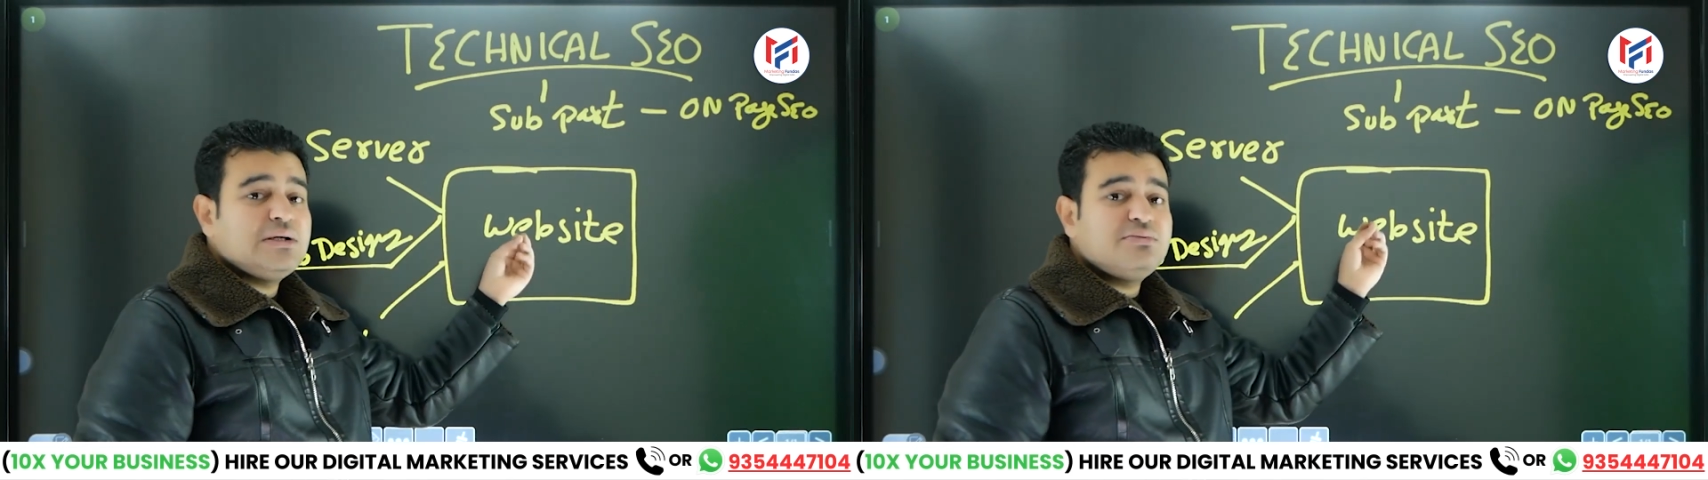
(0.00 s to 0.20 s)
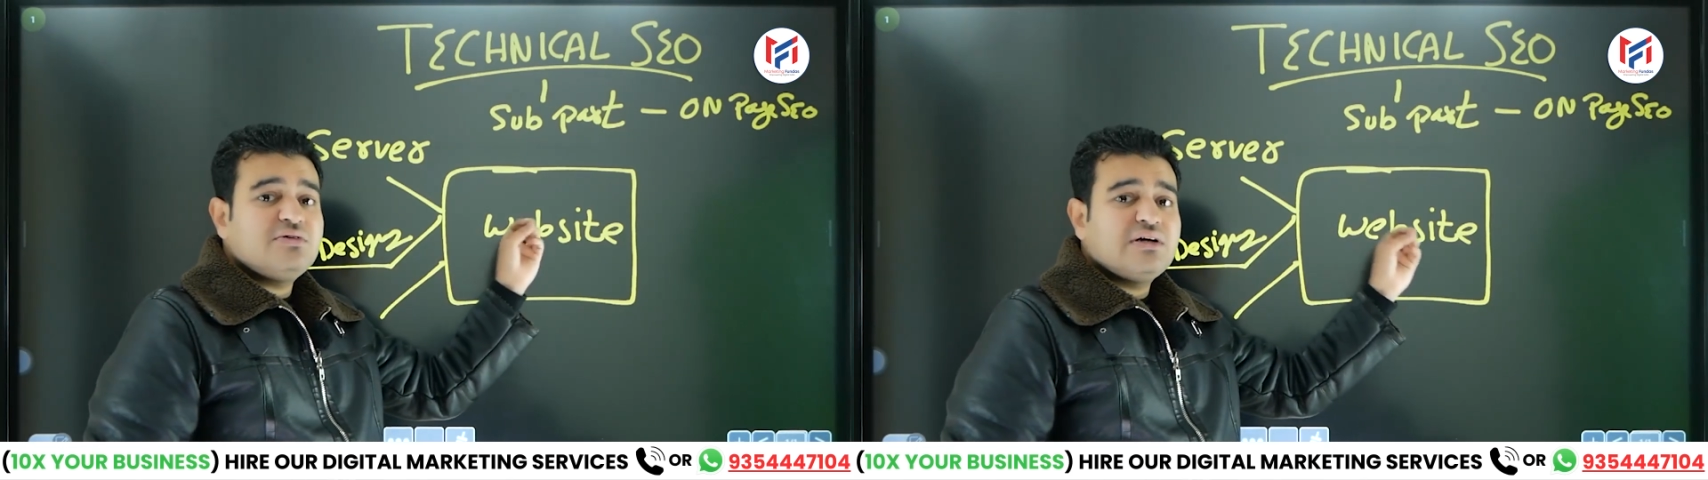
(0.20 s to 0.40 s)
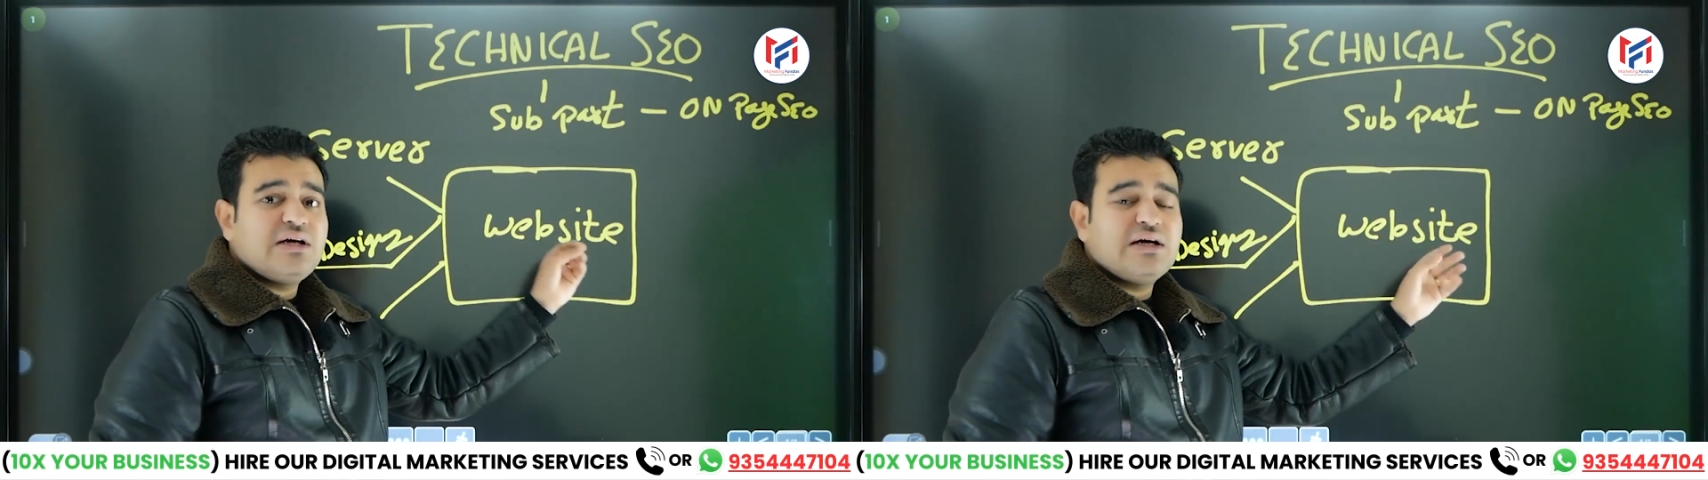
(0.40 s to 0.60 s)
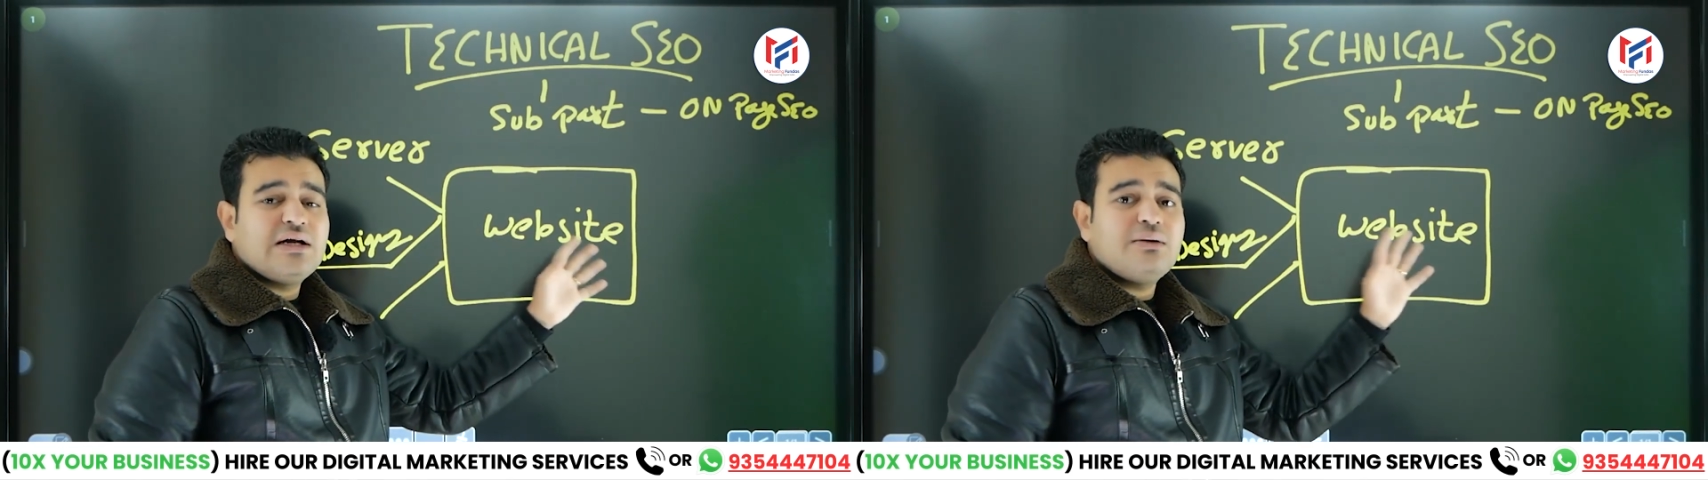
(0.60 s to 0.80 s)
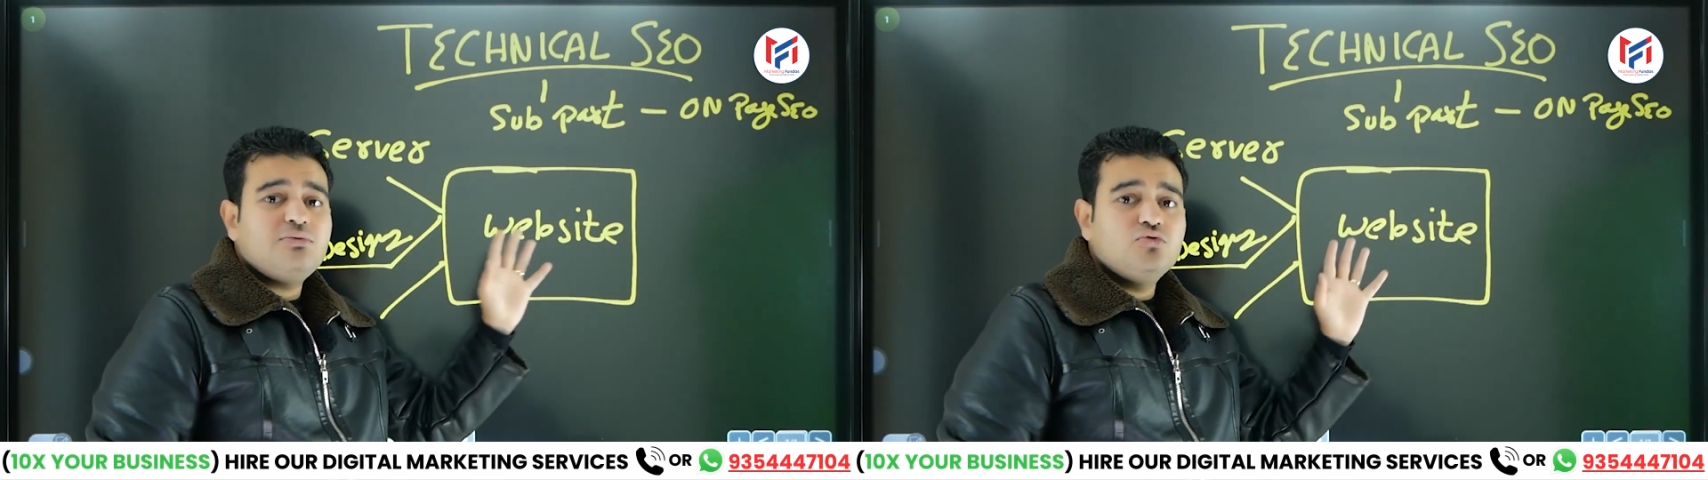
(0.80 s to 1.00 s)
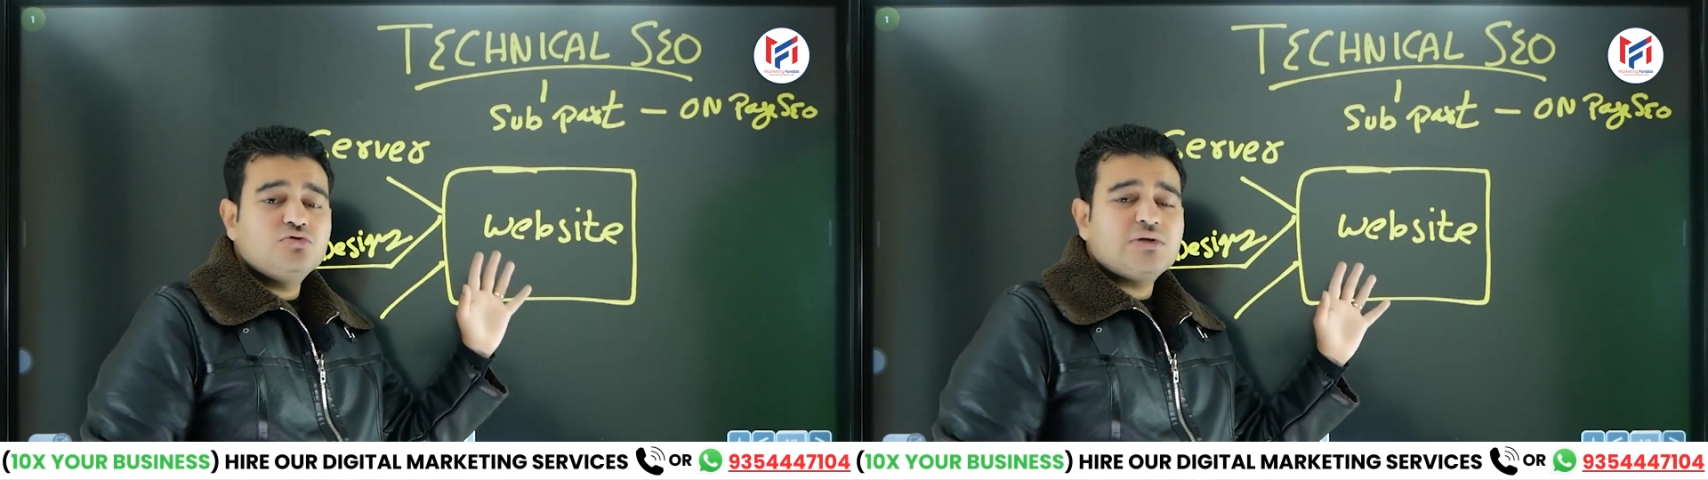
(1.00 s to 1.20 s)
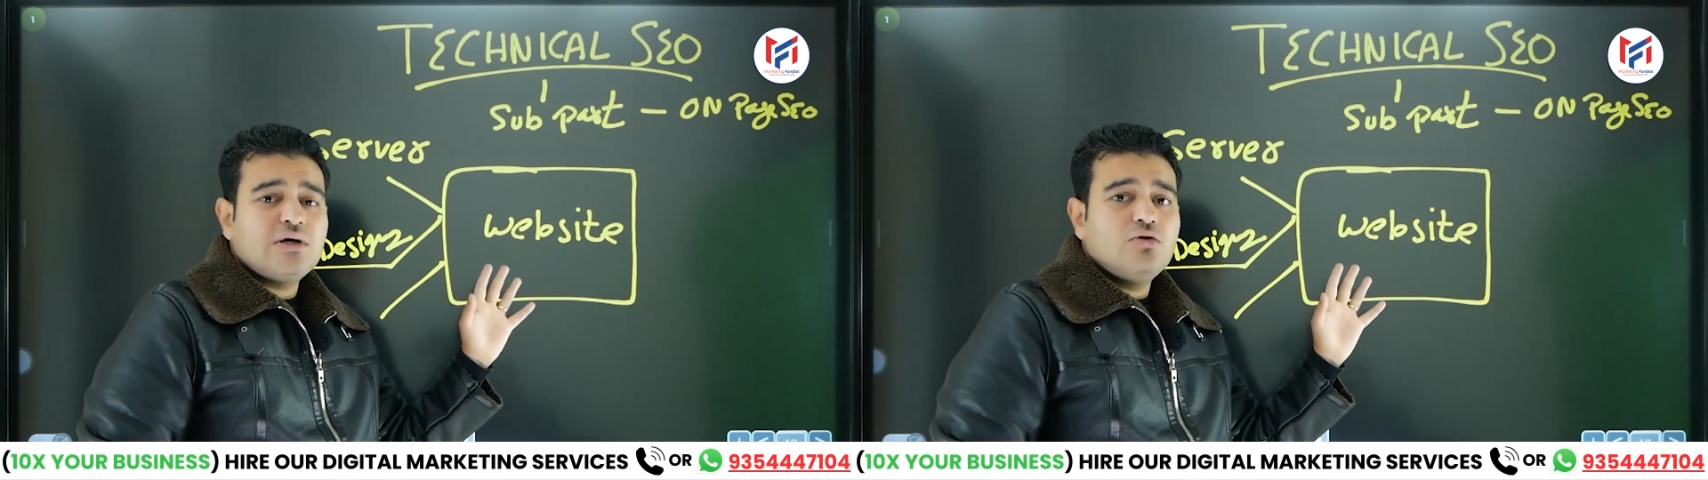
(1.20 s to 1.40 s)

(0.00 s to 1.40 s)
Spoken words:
JavaScript etc.,